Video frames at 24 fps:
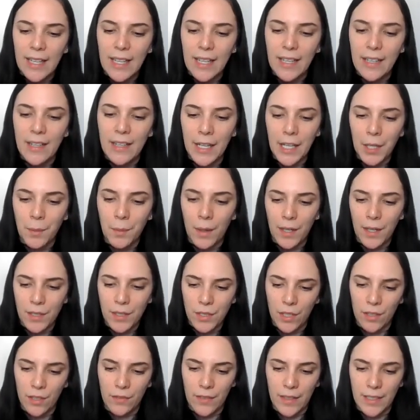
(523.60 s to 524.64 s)
Nick walks
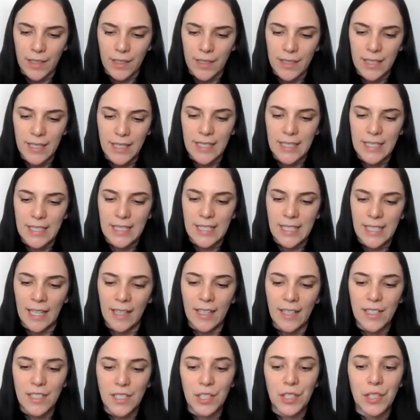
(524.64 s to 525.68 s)
over.
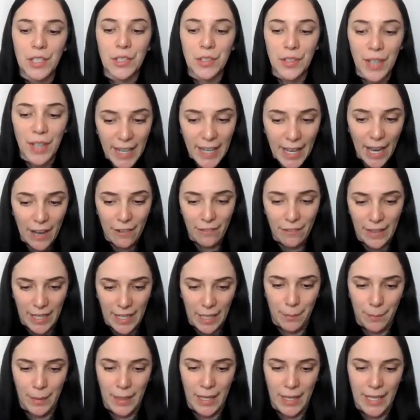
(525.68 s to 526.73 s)
"Stella is great at
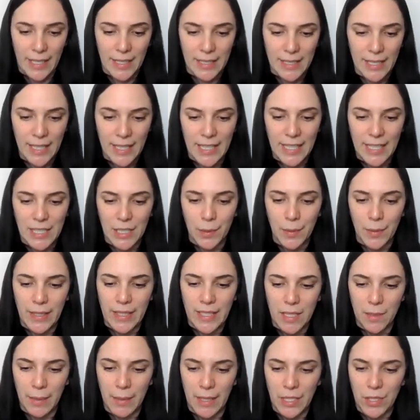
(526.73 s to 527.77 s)
riding bikes." He
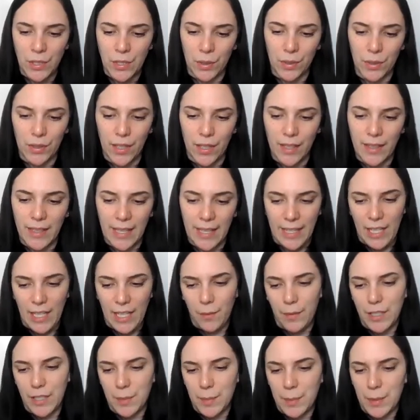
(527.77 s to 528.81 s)
squeezes my shoulder. Then he
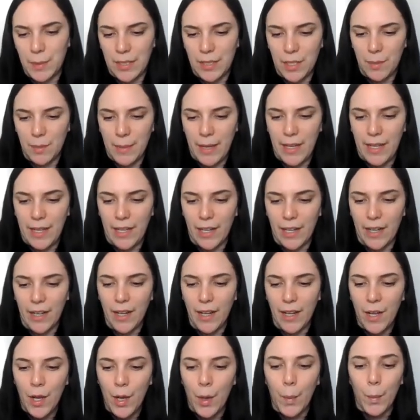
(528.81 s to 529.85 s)
whispers into my ear,
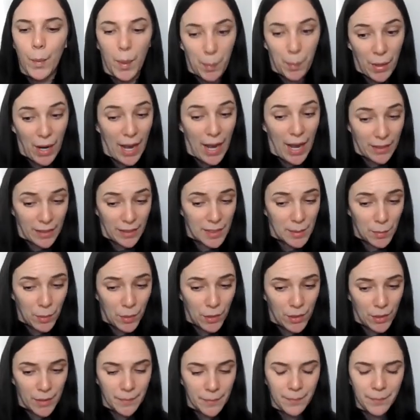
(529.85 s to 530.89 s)
"We'll practice
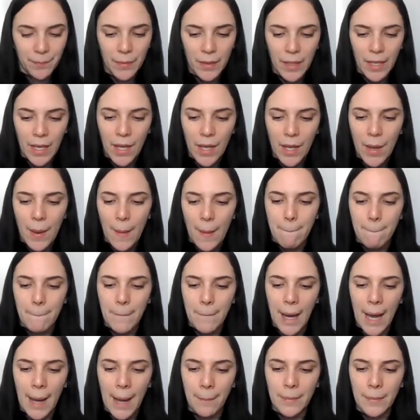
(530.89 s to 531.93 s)
more."
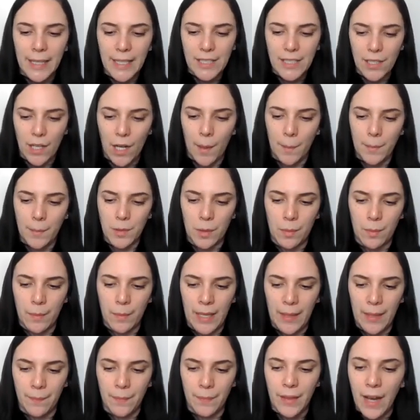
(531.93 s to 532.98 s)
Mom links arms with
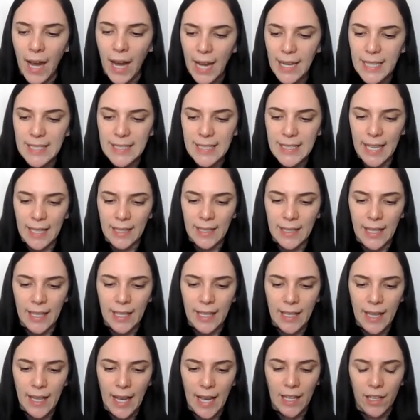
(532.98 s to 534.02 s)
me. "Hi,
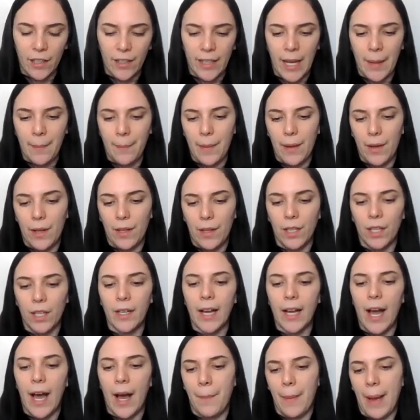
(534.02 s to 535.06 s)
Stanley." I look
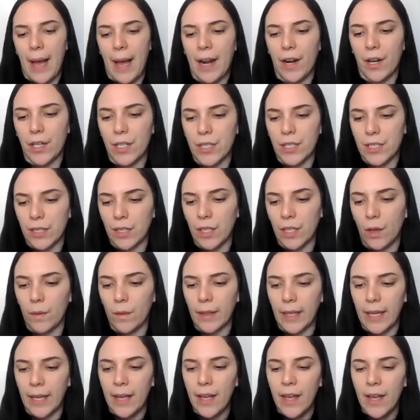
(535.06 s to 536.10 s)
up at her
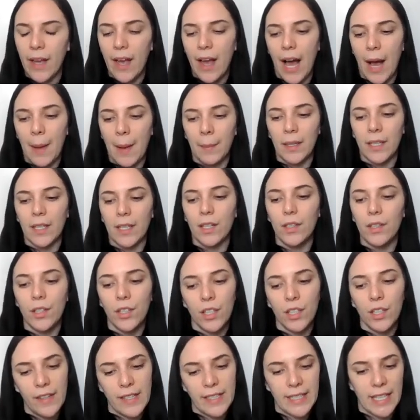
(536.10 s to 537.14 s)
slowly. I'm a little
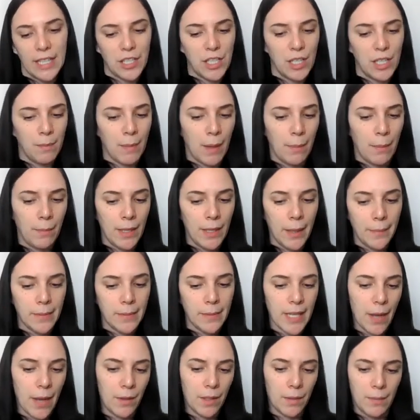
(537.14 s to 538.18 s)
nervous that she might be
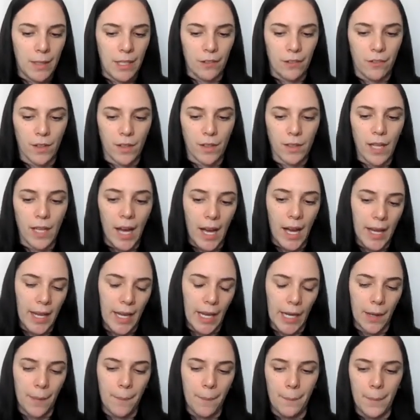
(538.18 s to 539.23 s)
upset with me for
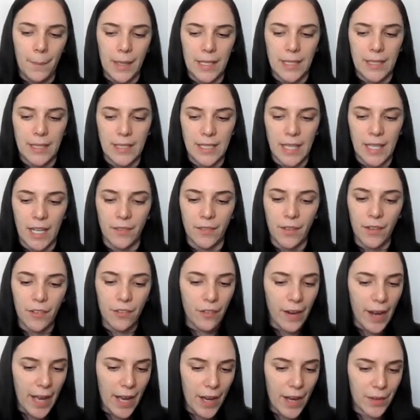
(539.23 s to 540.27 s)
lying, but instead of a
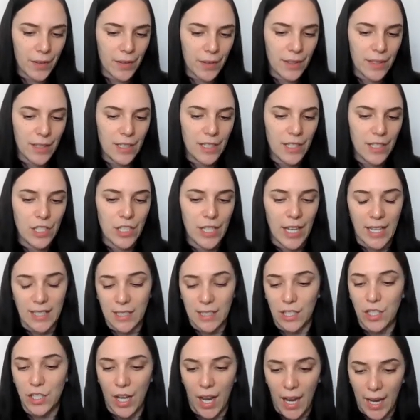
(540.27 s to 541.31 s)
frown, she has
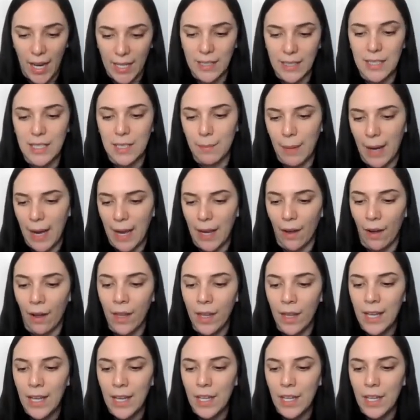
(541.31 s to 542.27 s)
a giant smile.